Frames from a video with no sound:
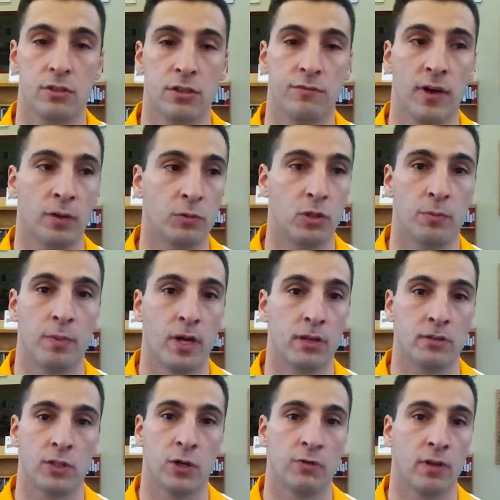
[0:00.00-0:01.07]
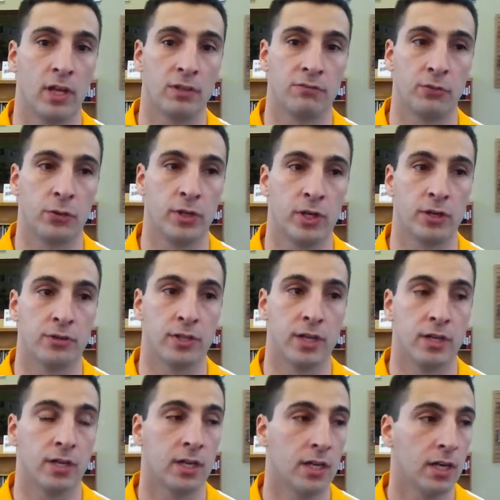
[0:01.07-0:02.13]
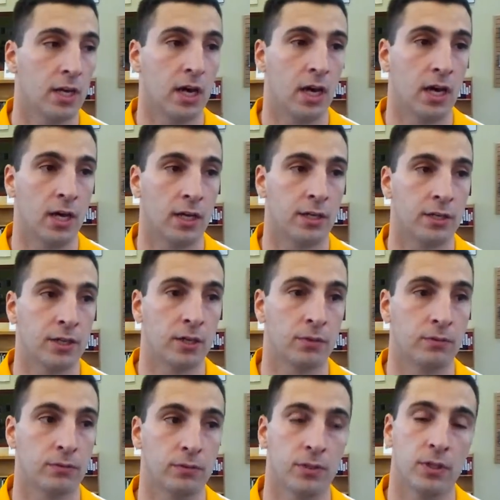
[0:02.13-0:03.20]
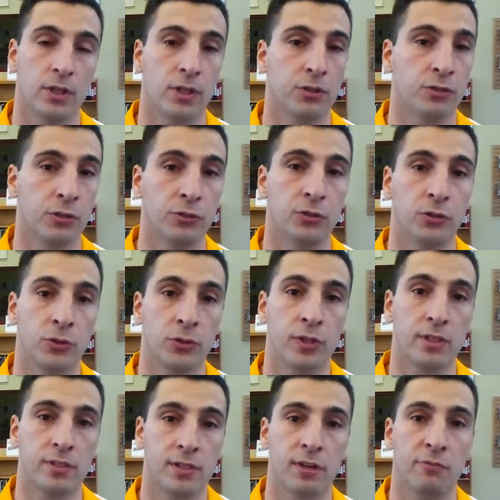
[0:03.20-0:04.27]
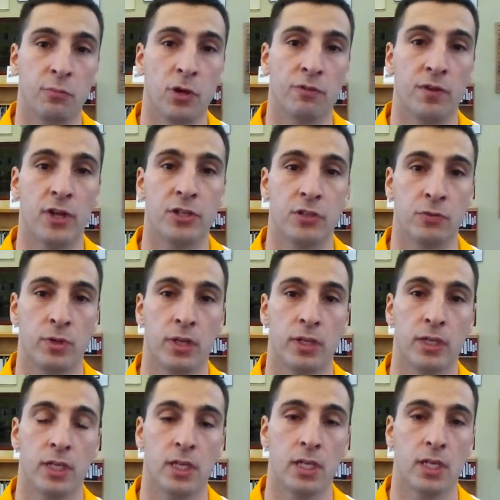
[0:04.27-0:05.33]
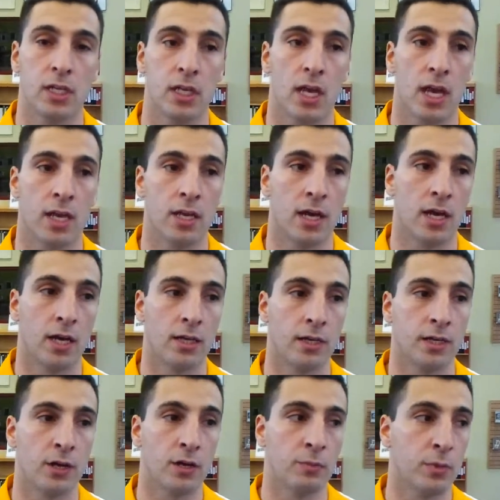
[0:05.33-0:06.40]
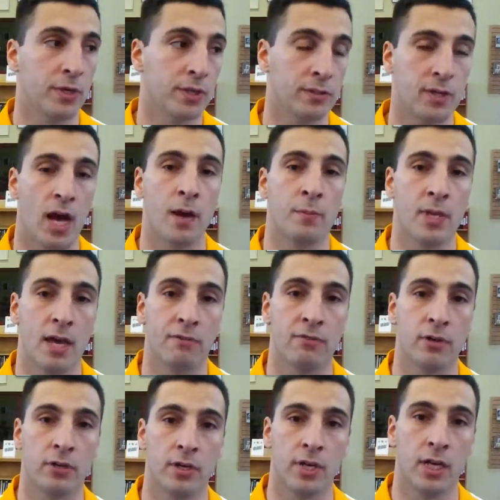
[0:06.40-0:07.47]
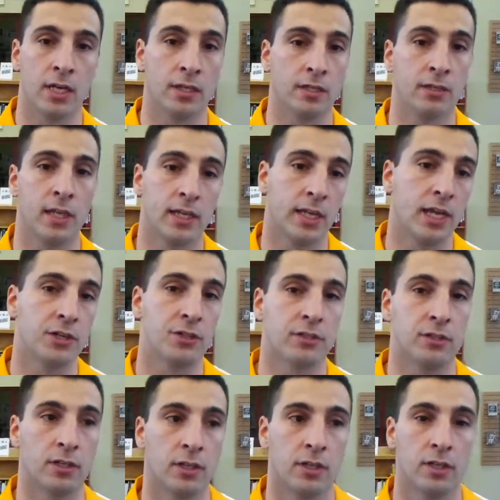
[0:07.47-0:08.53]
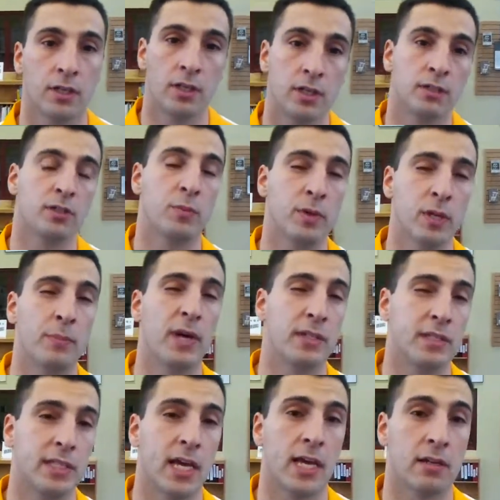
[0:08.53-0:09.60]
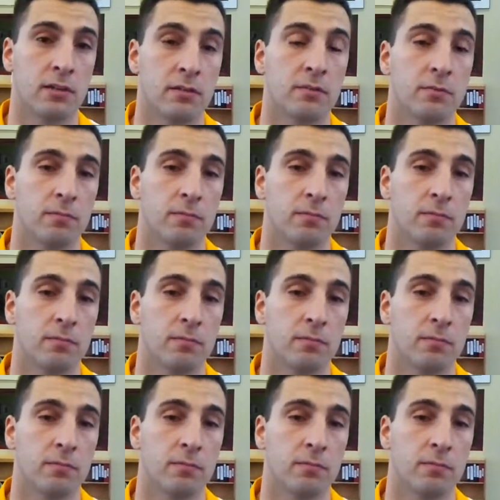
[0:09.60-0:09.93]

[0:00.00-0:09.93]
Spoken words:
developed tremendously over the last 4 years, and, you know, due to his self-motivation, really. And, you know, he put in the time, the effort, and the dedication to be the best he can.